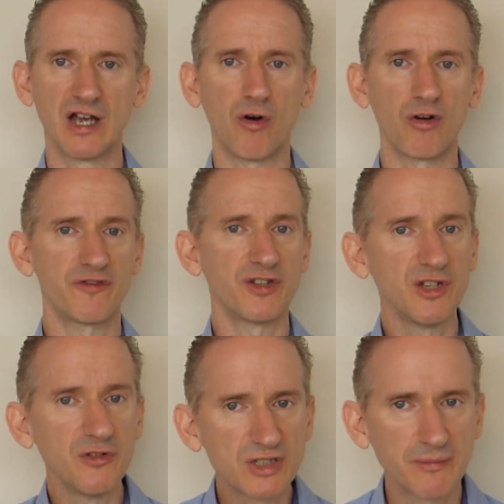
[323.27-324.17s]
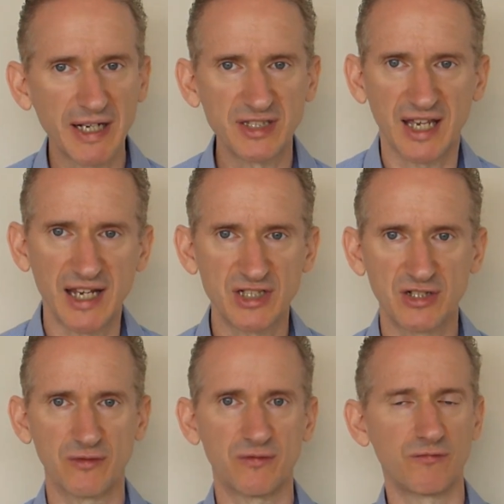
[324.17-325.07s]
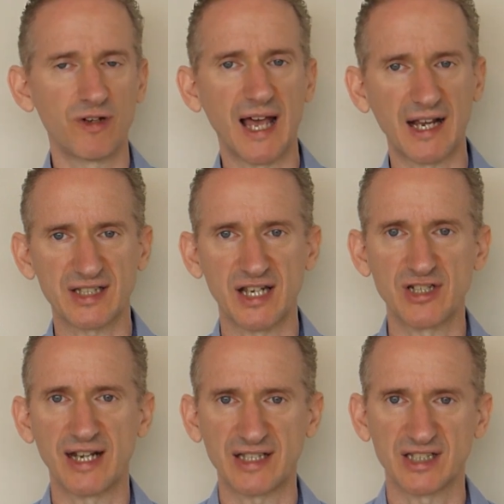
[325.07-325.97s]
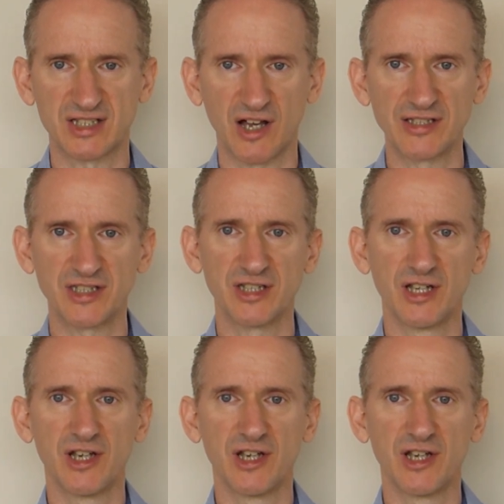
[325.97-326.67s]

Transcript: or if you're new to meditation and relaxation exercises,